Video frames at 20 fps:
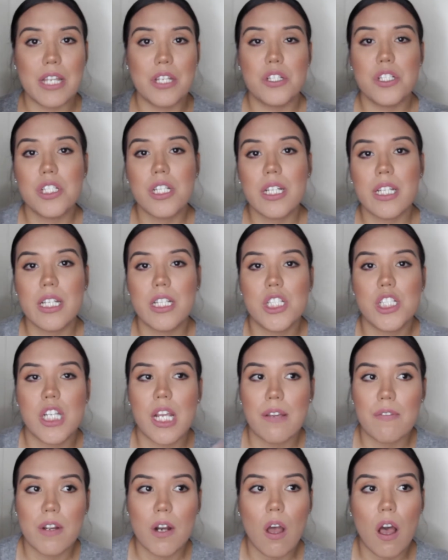usually
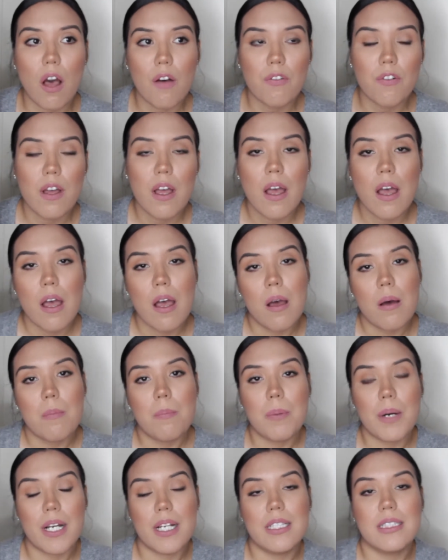shave it off,
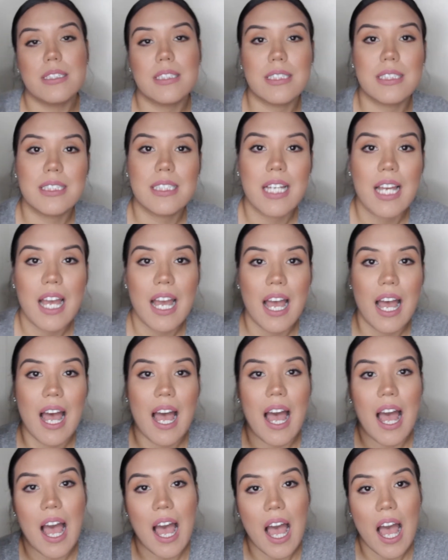but
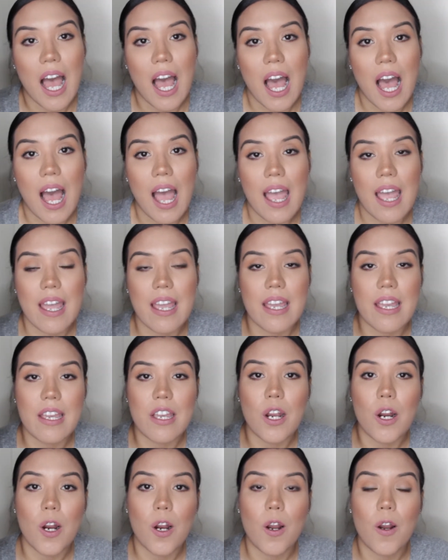
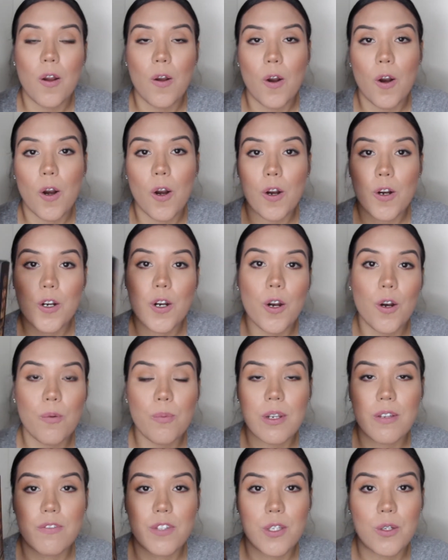I heard her
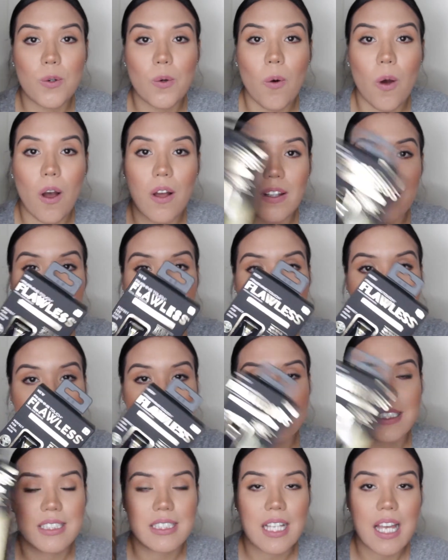review on
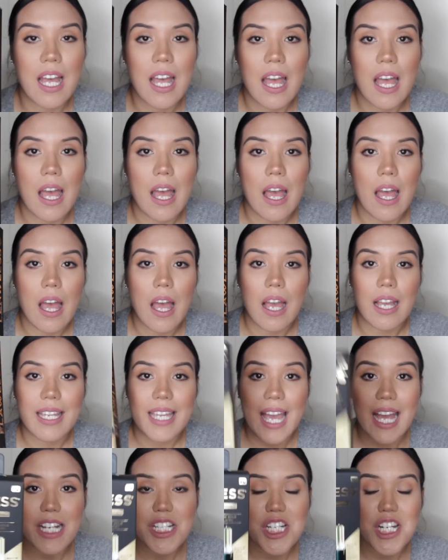this
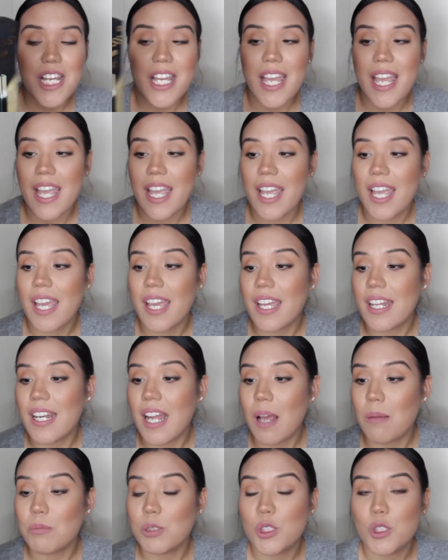gadget and
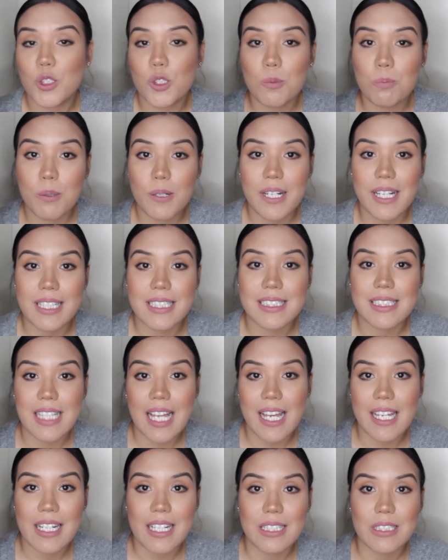I'm super
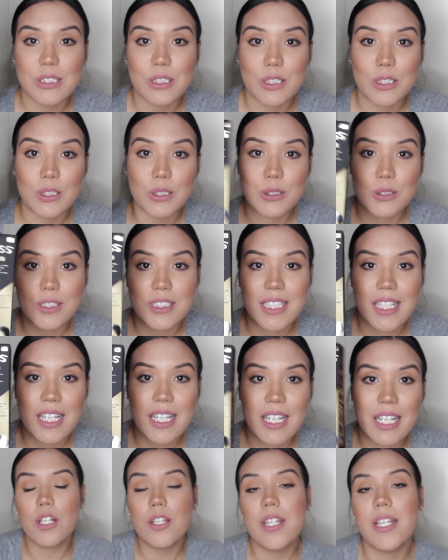excited to use
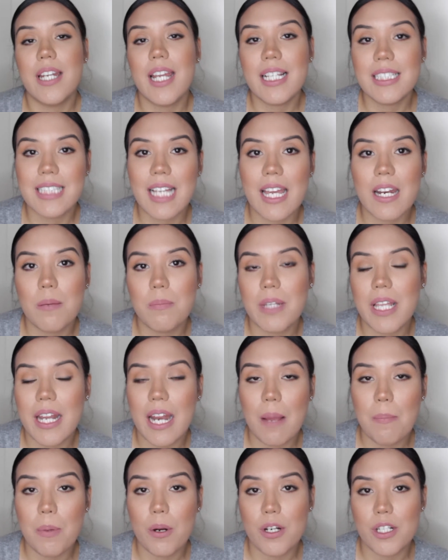it. So the next item that
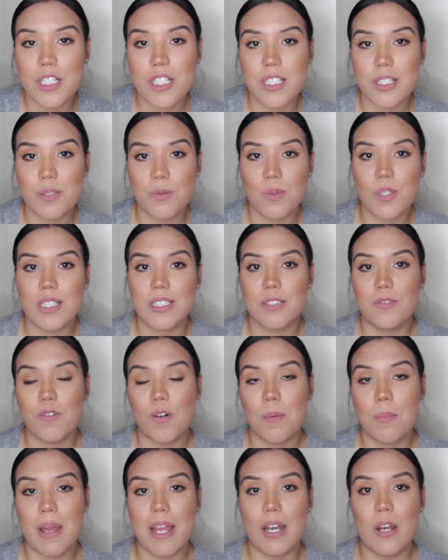I purchased was
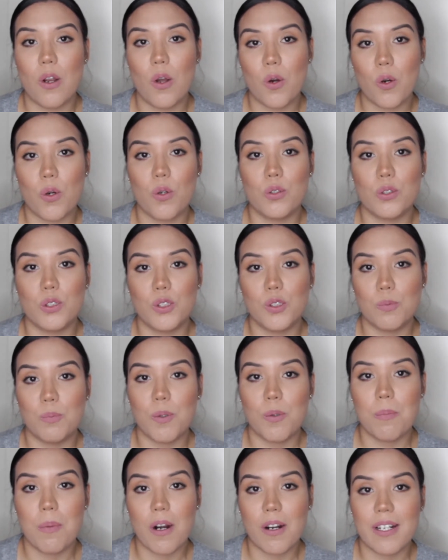from my local
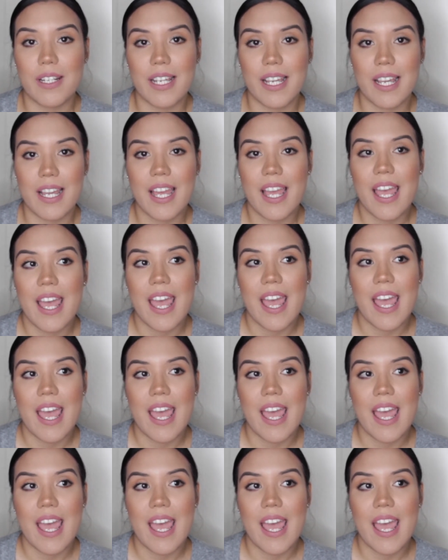supermarket,